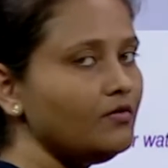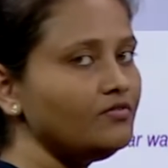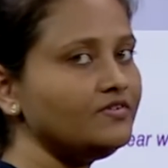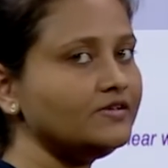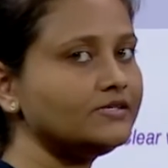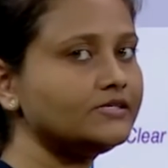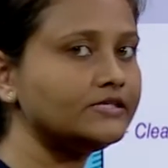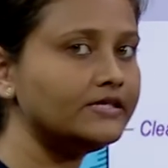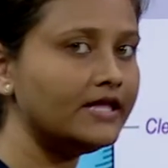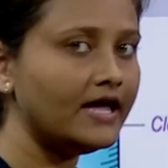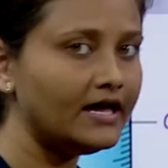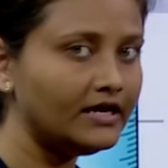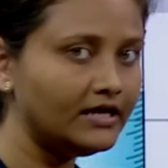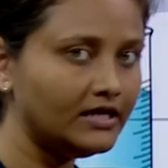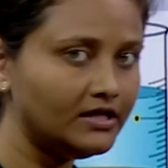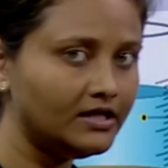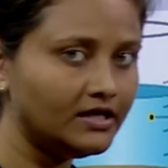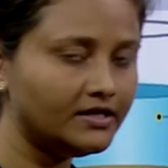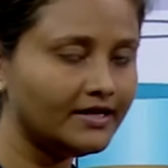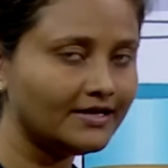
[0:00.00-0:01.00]
which is there
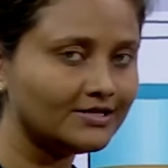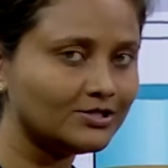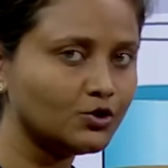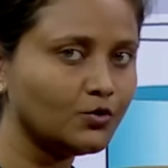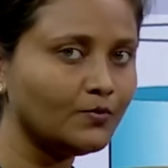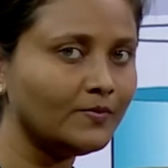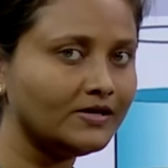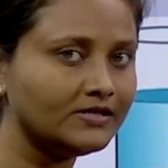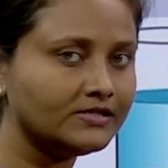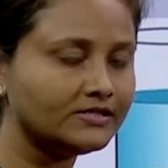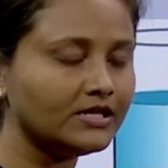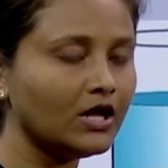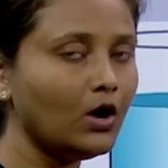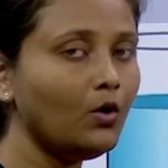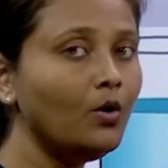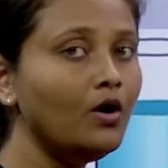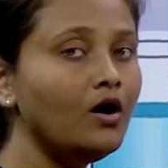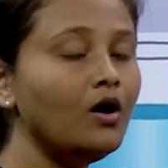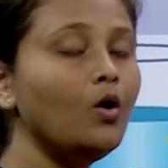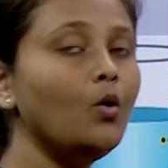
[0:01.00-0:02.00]
in the test tube is
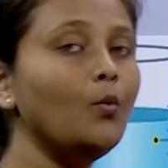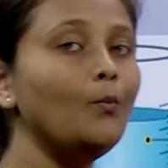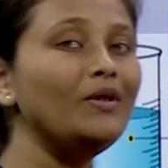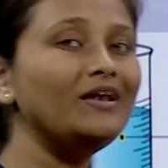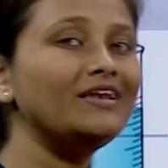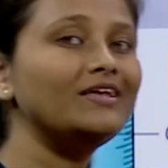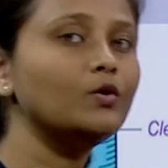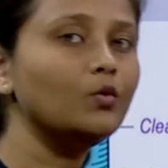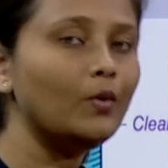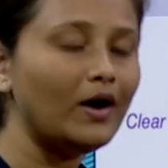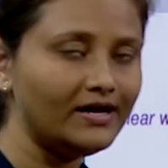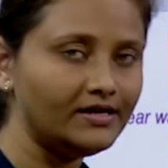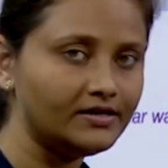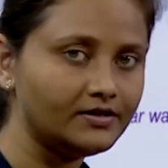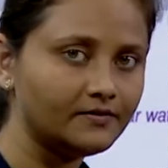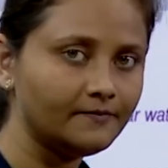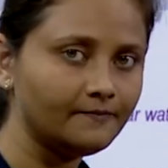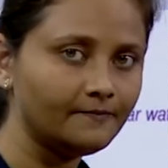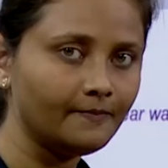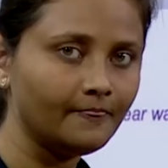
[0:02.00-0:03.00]
now milky
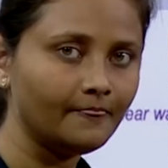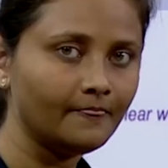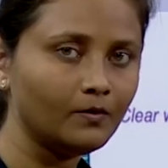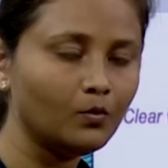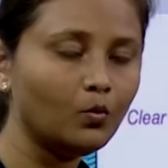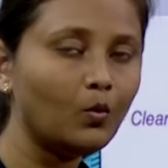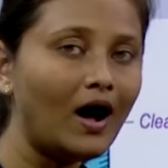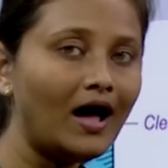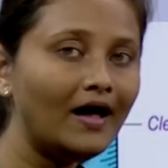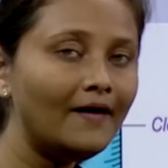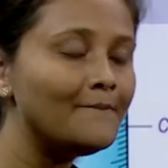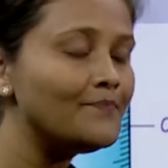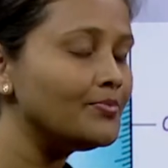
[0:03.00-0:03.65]
white. Why?